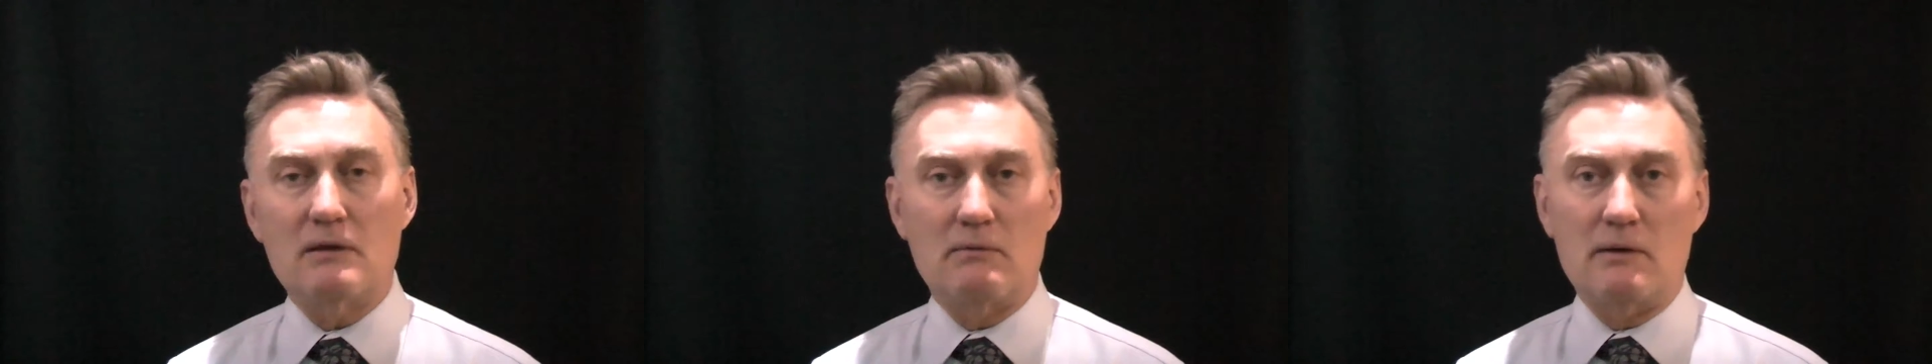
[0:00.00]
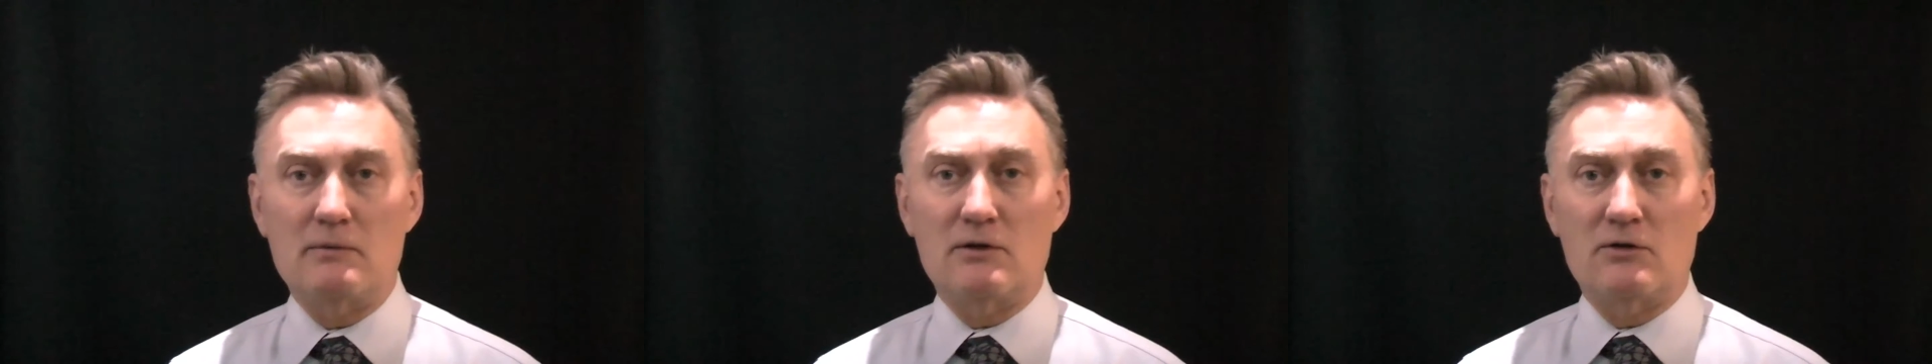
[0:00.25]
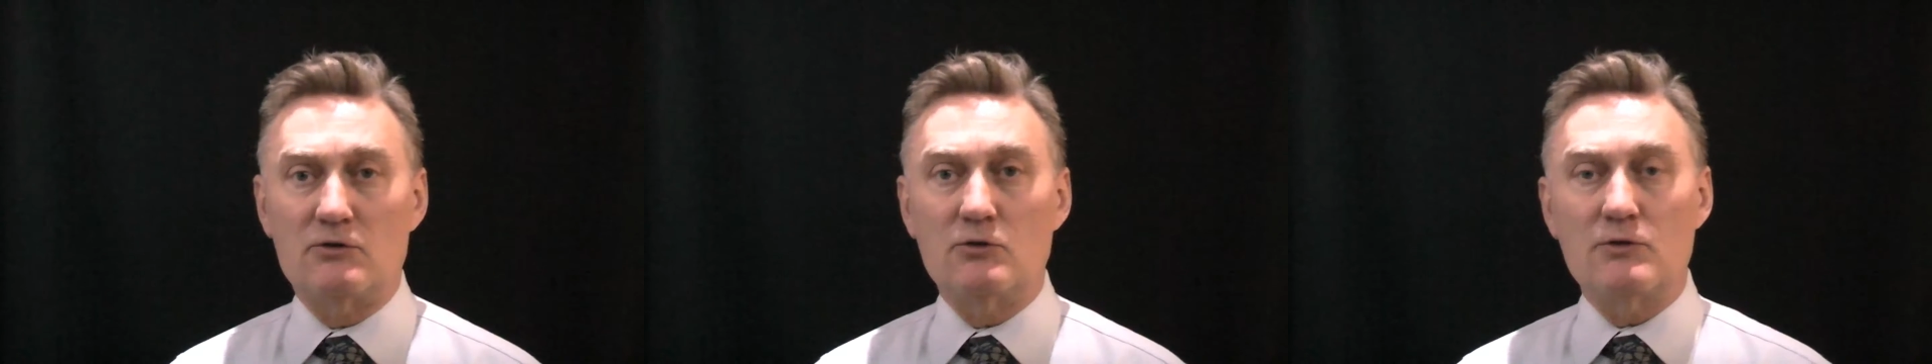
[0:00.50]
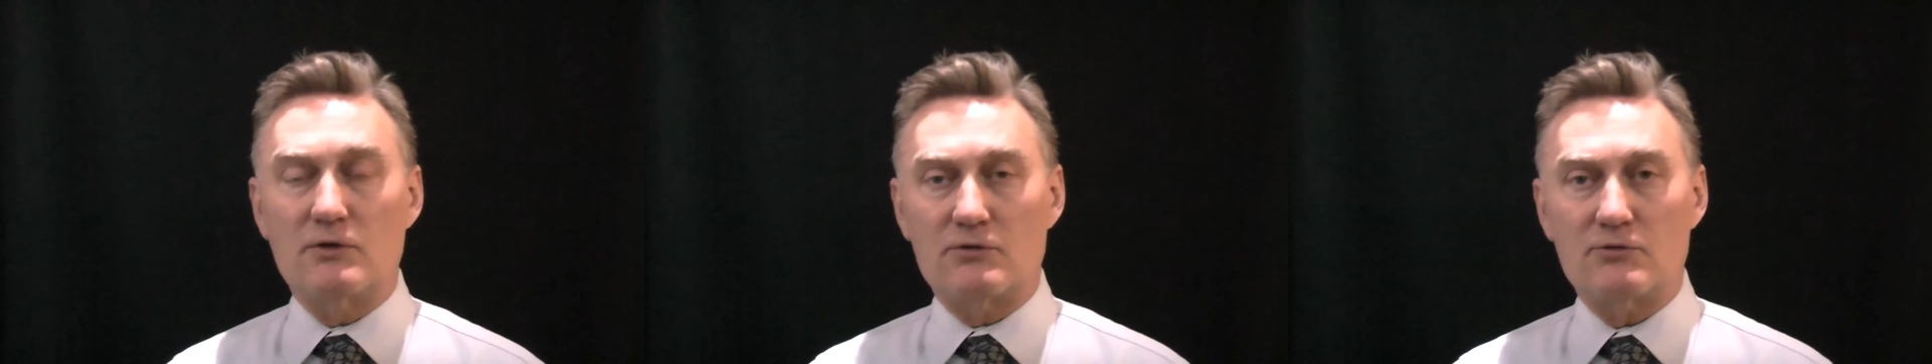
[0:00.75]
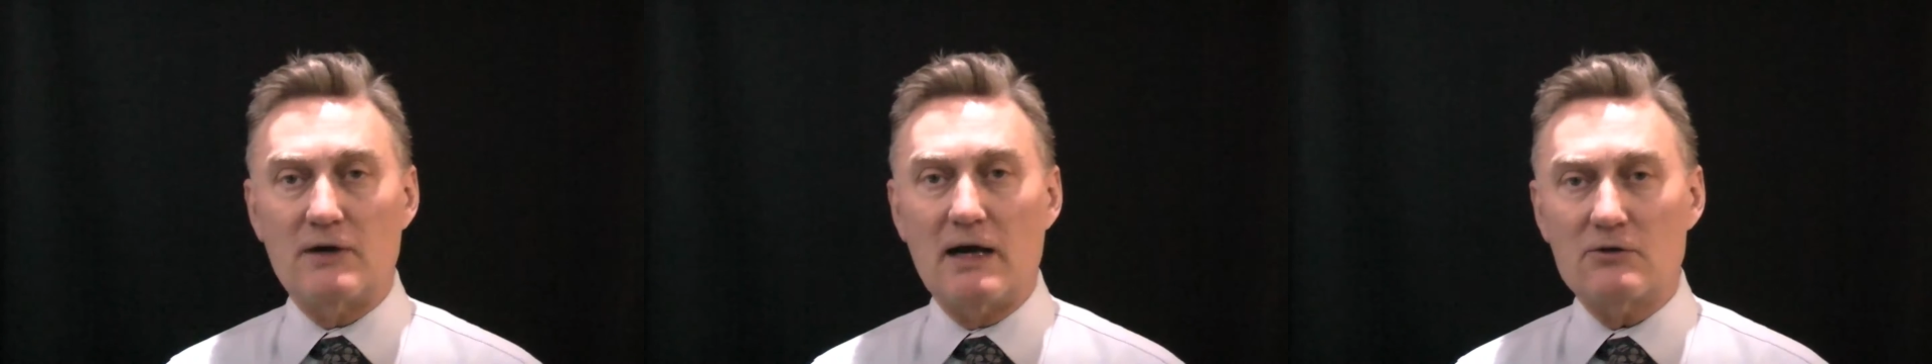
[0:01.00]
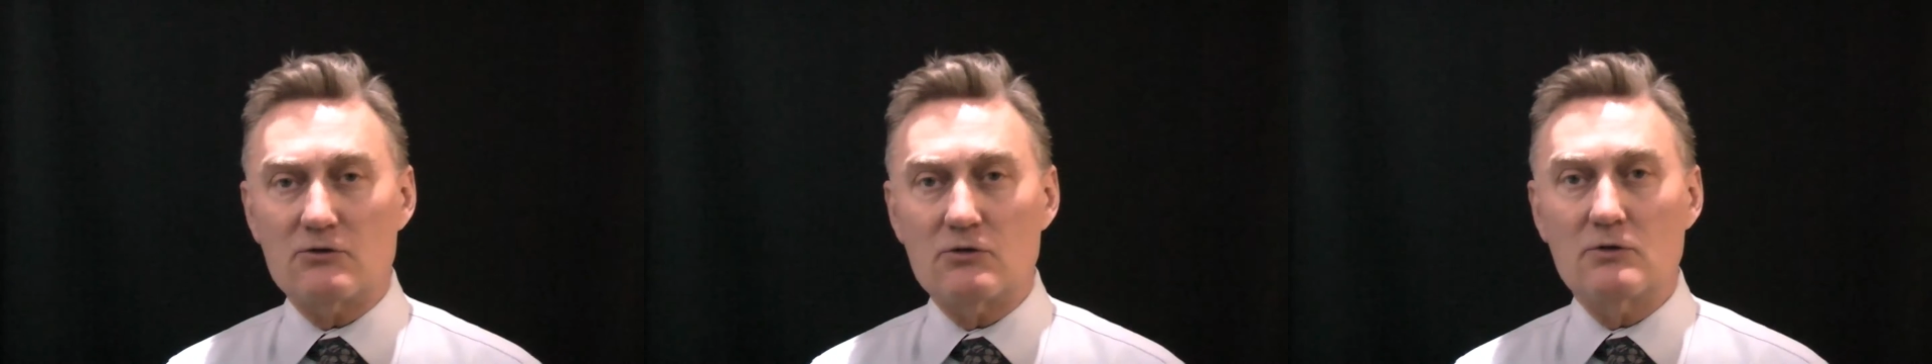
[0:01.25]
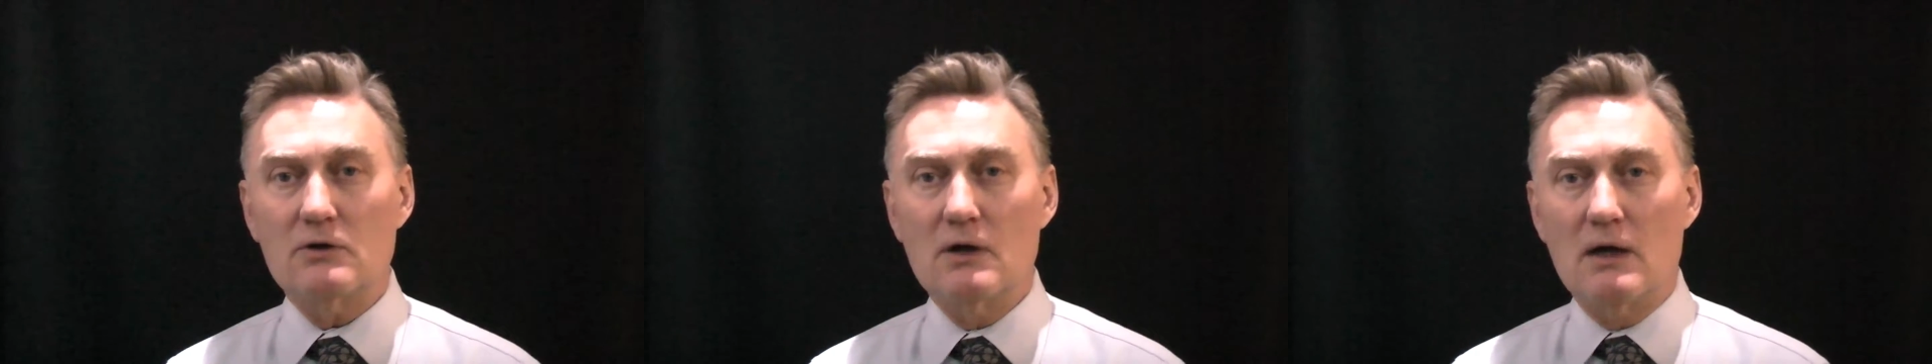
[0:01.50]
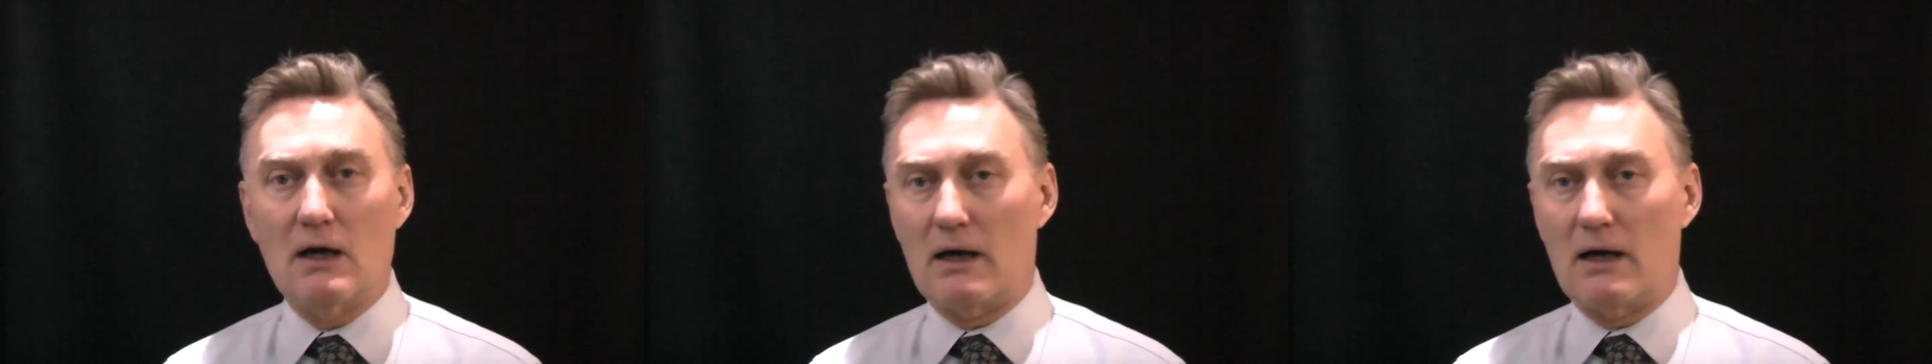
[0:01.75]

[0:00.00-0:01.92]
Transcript: it may be the tooth is fractured,